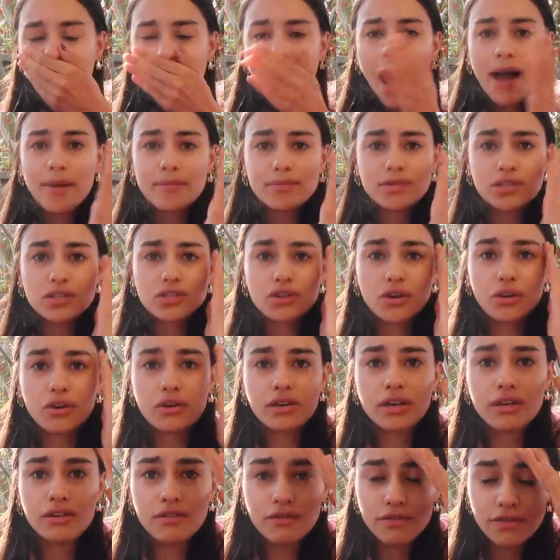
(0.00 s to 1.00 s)
I'm so
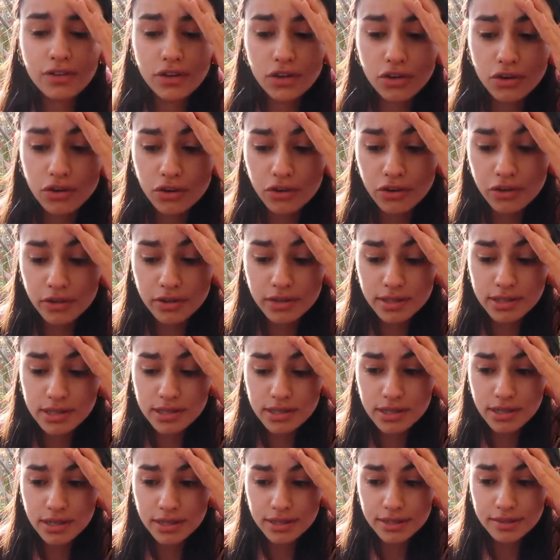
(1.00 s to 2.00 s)

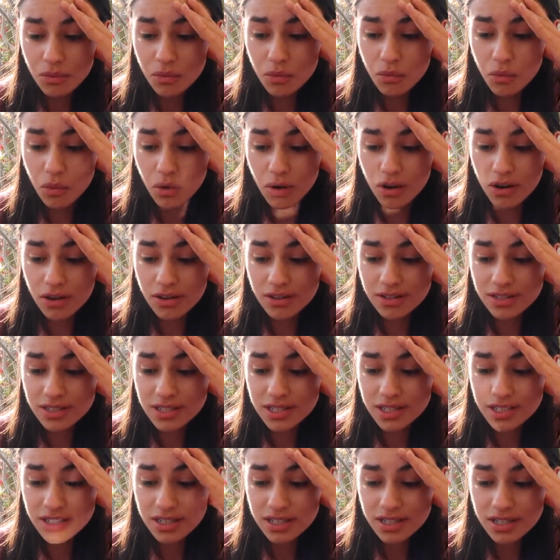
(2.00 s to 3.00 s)
confused.
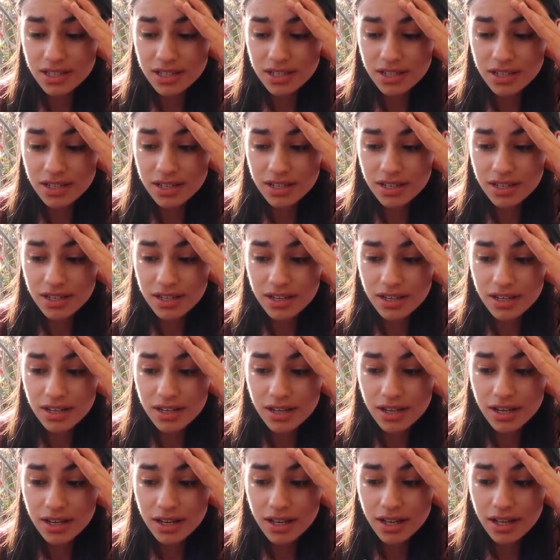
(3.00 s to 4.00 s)
What
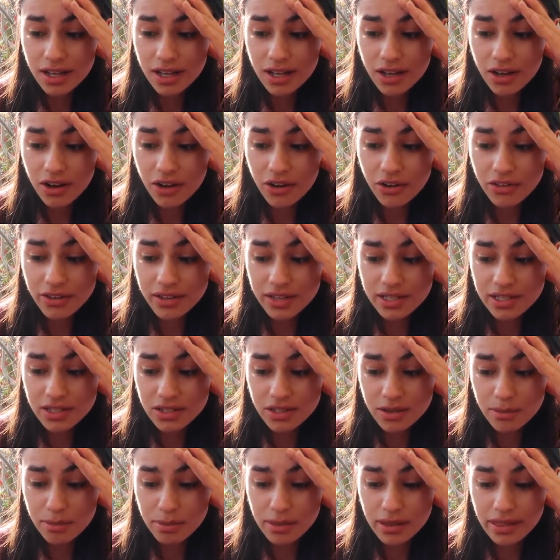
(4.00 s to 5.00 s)
on this
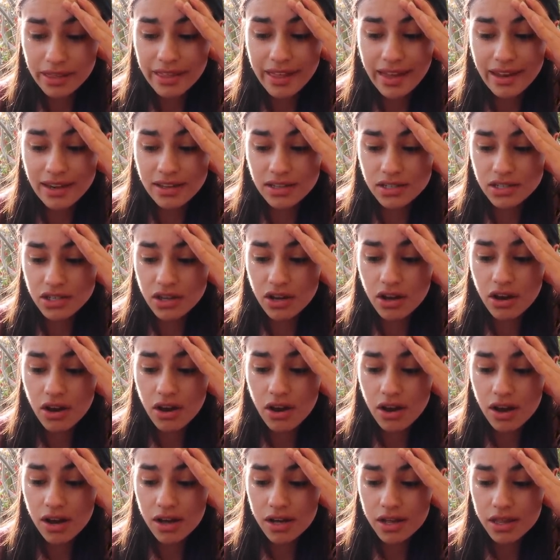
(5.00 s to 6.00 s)
planet
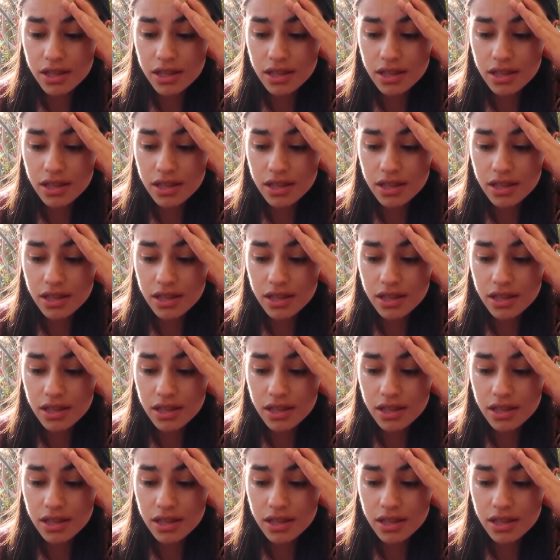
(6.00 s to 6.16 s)
Earth?